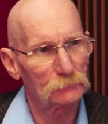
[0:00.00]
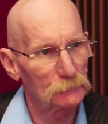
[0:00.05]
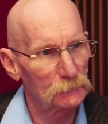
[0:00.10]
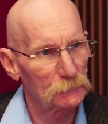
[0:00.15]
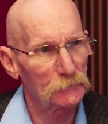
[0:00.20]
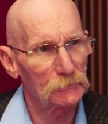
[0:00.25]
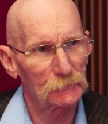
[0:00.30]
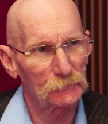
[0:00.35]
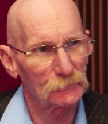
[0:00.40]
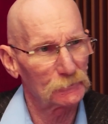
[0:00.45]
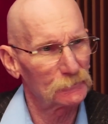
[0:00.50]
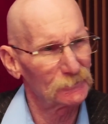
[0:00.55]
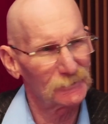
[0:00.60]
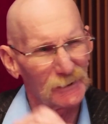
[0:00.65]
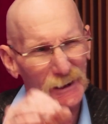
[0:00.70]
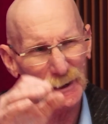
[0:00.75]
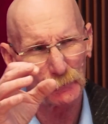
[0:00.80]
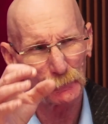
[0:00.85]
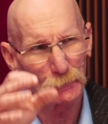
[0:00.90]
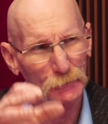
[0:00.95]
because it's
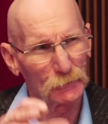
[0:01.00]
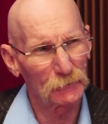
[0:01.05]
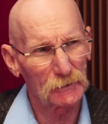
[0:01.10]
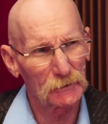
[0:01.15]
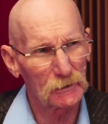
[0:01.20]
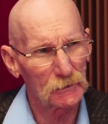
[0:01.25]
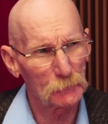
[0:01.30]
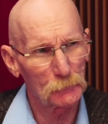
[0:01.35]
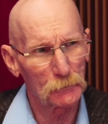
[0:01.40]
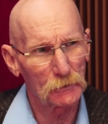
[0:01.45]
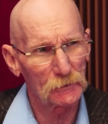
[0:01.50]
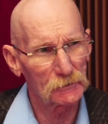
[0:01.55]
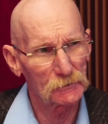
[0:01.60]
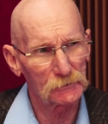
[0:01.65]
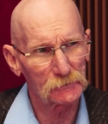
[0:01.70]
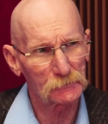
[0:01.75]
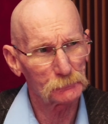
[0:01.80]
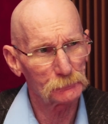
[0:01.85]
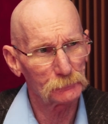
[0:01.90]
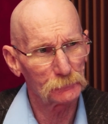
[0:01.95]
not really
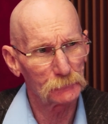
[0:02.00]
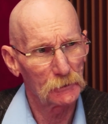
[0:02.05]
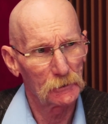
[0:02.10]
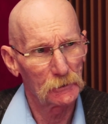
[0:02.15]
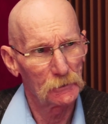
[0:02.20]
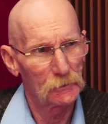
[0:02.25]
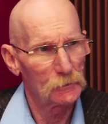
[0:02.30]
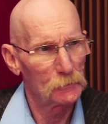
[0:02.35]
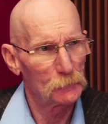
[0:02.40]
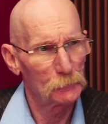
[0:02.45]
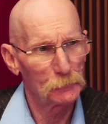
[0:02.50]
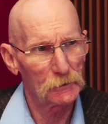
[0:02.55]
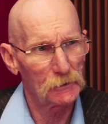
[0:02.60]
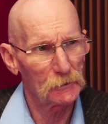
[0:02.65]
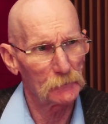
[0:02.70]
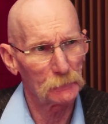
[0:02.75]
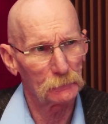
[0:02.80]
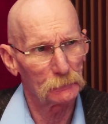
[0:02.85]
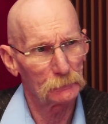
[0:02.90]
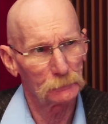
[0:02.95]
anybody's pet
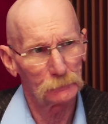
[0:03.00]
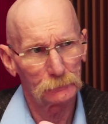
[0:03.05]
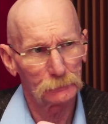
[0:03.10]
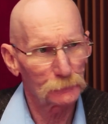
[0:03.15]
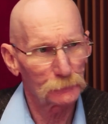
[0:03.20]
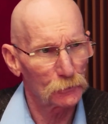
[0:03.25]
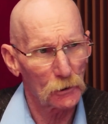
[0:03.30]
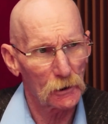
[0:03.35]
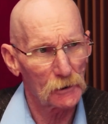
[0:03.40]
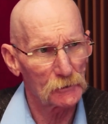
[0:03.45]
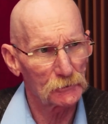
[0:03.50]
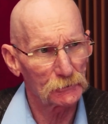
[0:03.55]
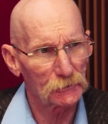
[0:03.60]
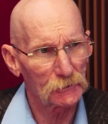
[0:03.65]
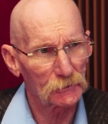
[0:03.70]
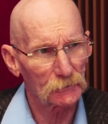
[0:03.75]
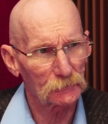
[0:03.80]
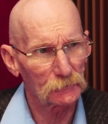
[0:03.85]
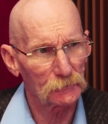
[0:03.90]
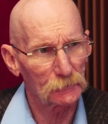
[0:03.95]

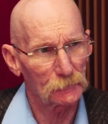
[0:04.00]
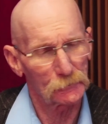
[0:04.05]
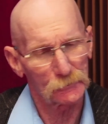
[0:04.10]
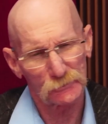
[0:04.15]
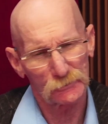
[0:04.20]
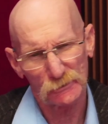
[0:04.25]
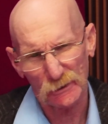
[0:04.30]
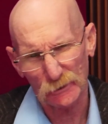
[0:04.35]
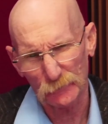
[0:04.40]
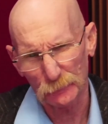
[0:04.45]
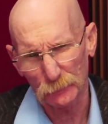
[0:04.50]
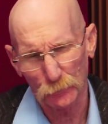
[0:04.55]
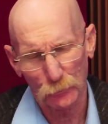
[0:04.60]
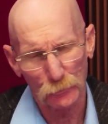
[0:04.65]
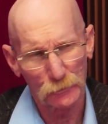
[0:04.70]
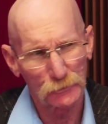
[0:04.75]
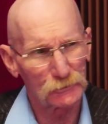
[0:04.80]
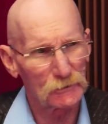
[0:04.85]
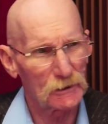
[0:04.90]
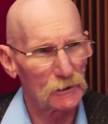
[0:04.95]
project. The second
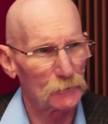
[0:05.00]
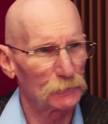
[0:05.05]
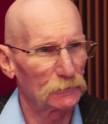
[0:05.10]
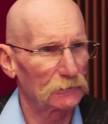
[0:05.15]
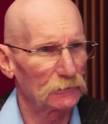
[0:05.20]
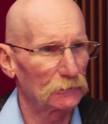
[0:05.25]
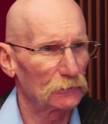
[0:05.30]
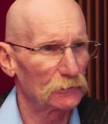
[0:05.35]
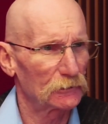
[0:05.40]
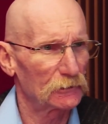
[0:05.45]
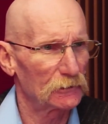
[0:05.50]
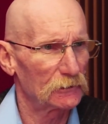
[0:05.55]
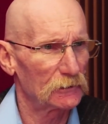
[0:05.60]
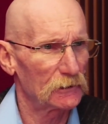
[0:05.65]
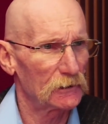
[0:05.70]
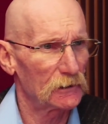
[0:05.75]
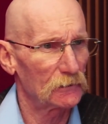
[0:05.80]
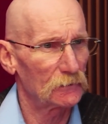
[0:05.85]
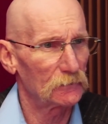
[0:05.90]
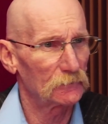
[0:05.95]
floor is not really looking
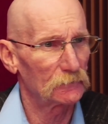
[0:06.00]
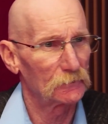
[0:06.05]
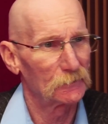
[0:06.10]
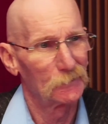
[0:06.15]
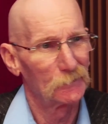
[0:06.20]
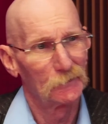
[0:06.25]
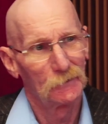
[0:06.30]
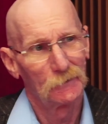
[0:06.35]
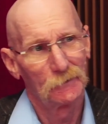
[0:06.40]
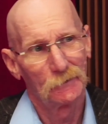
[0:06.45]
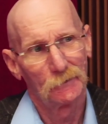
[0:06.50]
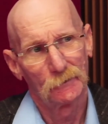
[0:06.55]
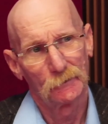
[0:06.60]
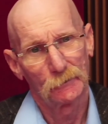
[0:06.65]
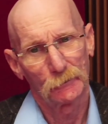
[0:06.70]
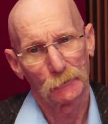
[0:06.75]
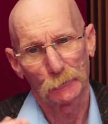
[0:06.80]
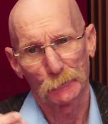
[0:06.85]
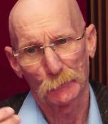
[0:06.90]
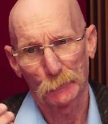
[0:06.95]
at it.
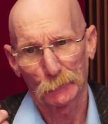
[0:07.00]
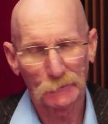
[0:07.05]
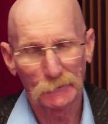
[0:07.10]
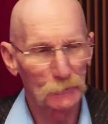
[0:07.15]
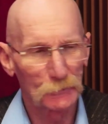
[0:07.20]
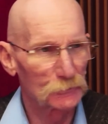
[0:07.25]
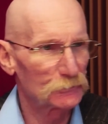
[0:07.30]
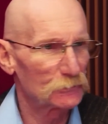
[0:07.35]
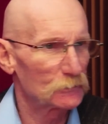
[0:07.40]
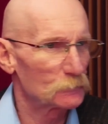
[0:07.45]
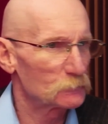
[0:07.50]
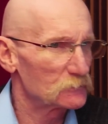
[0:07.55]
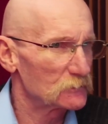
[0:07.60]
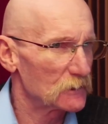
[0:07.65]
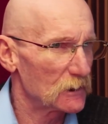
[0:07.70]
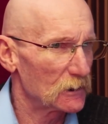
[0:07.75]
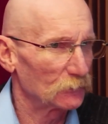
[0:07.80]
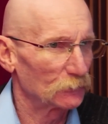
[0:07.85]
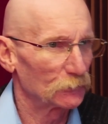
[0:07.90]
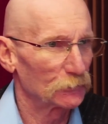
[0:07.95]
Leadership's
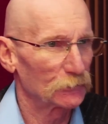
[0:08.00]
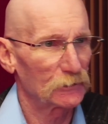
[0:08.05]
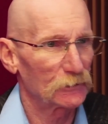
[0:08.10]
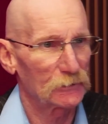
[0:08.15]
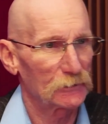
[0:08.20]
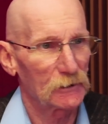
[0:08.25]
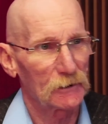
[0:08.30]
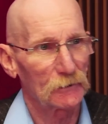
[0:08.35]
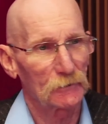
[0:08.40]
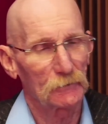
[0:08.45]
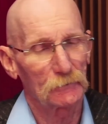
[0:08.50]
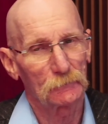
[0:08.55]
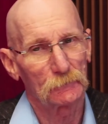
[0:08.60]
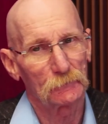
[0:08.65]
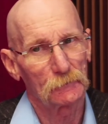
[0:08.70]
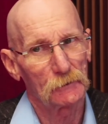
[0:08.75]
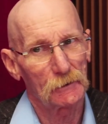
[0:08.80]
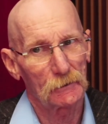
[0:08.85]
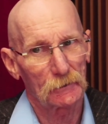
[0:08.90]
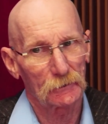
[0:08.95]
not looking at it. You
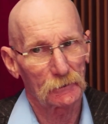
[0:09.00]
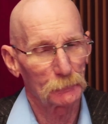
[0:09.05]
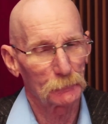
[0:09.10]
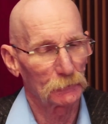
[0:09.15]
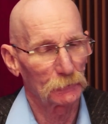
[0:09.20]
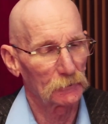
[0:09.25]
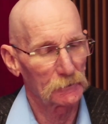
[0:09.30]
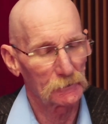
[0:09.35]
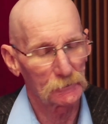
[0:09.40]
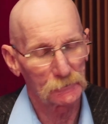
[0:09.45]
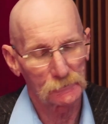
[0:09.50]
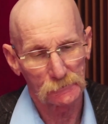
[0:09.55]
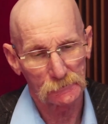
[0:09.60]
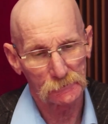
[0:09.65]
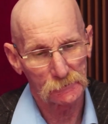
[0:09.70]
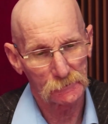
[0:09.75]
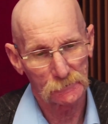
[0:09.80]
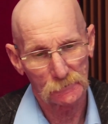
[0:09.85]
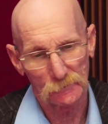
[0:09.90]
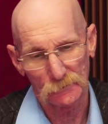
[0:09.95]
got a couple of
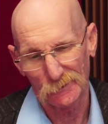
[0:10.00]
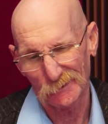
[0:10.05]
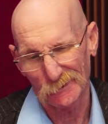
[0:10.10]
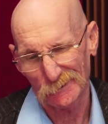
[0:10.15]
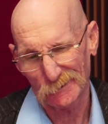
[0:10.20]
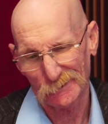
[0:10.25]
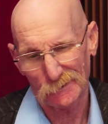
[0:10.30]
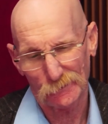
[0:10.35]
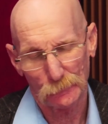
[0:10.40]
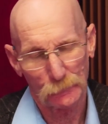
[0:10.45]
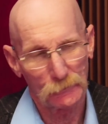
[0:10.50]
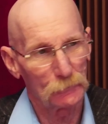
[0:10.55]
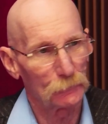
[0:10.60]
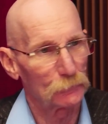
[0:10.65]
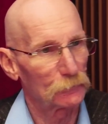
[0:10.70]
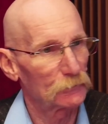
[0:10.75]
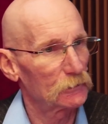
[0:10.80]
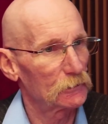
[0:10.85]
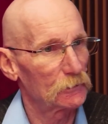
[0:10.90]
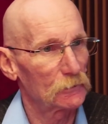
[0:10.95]
agencies that are like, yeah, we
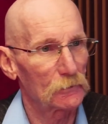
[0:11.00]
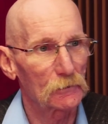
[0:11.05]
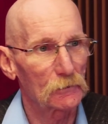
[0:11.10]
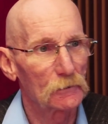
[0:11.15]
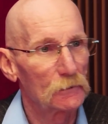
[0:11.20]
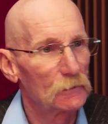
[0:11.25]
don't care.